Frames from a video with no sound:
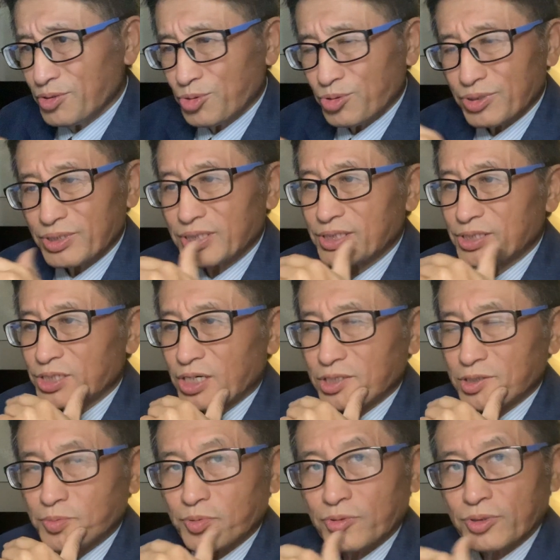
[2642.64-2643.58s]
Or the
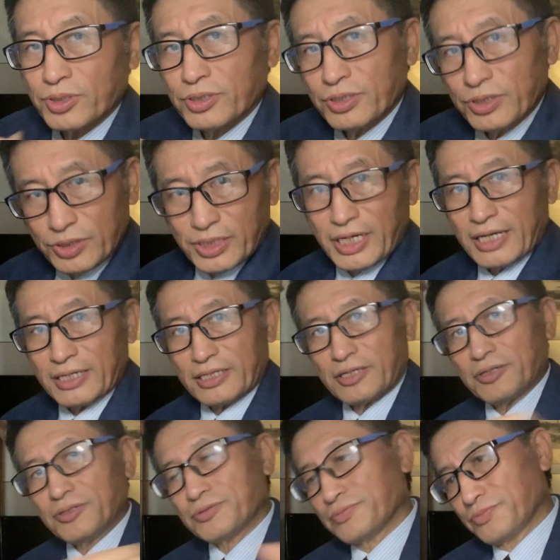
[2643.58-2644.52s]
discharge port, you got to
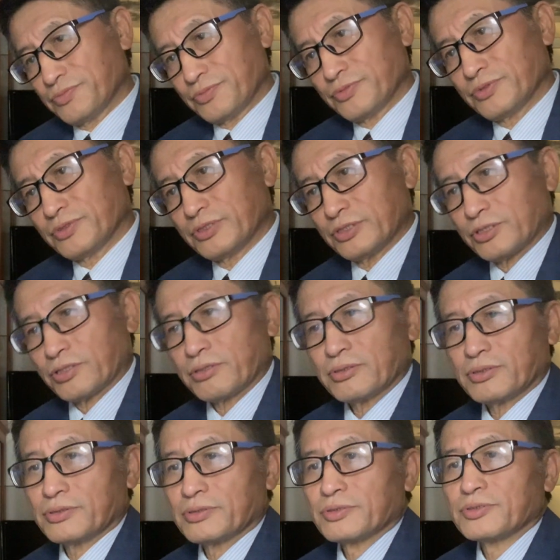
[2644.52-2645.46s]
go
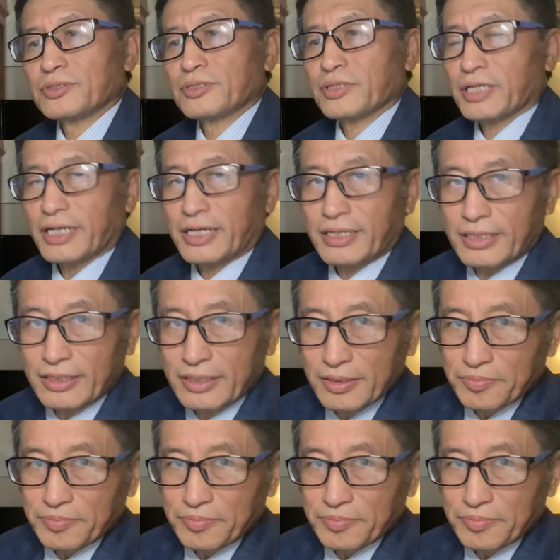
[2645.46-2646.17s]
through, okay?